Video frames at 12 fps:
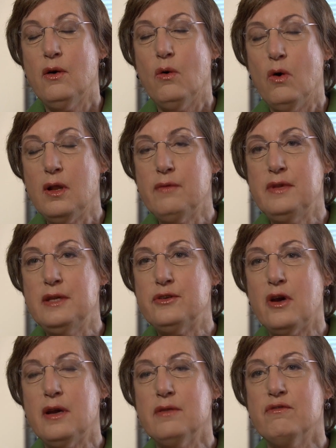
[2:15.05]
All of these
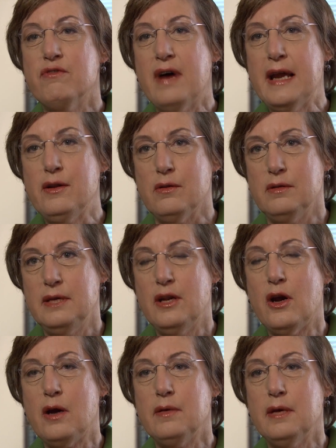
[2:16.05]
are vital in
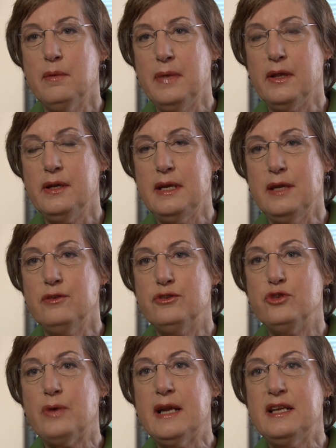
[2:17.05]
our ability
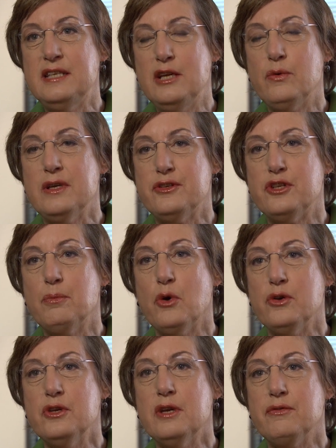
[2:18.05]
to try to decrease the
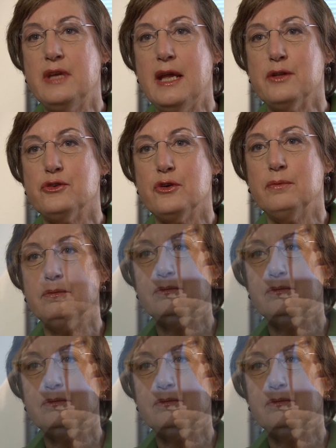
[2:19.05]
burden of cancer.